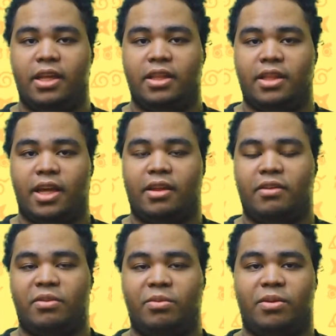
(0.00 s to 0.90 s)

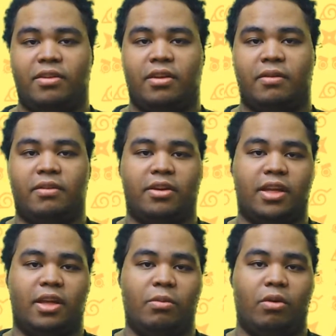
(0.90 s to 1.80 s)
that's when stuff started
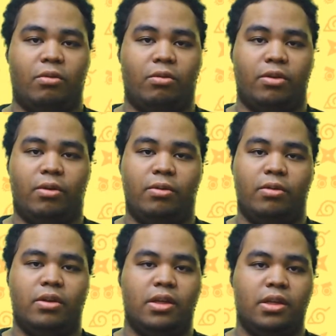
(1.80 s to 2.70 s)
getting more real.
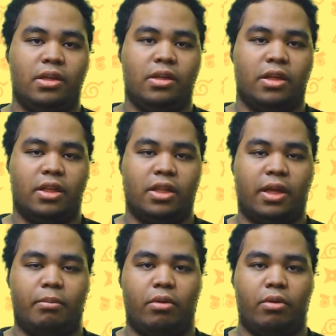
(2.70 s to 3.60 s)
It was
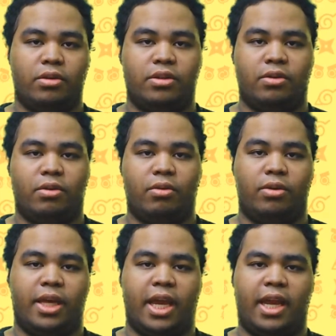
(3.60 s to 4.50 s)
like
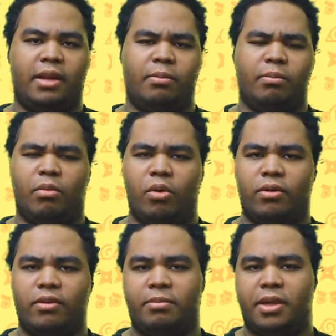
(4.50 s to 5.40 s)
Boruto gained
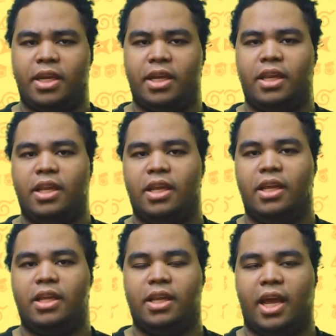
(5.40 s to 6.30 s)
more speed
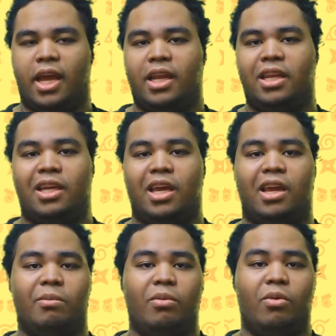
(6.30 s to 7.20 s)
and he
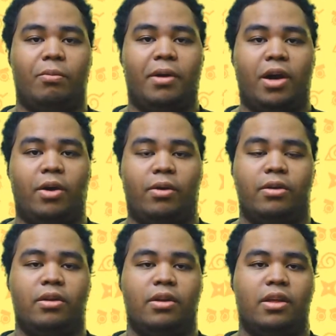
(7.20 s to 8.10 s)
gained more power,
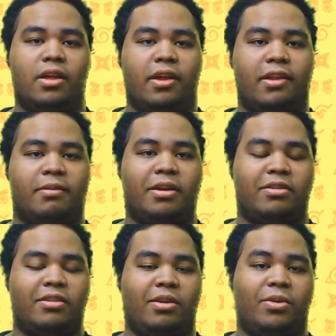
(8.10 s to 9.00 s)

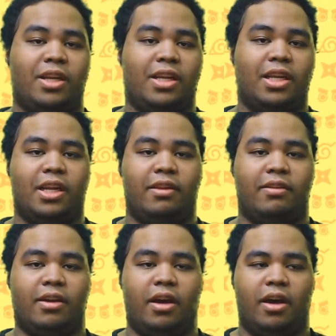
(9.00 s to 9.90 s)
especially when he did his
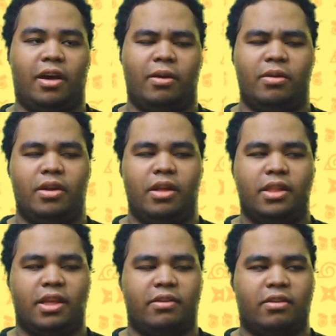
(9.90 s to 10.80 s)
I
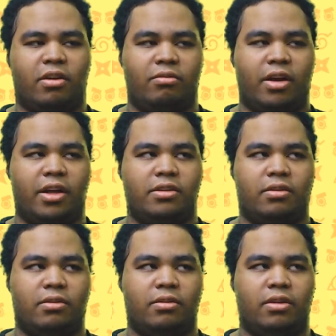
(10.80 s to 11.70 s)
think it's called
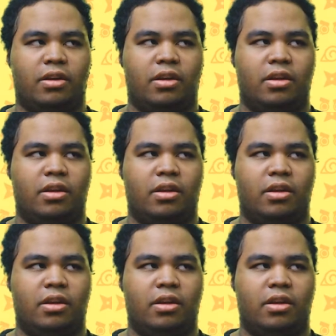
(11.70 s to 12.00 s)
Raitone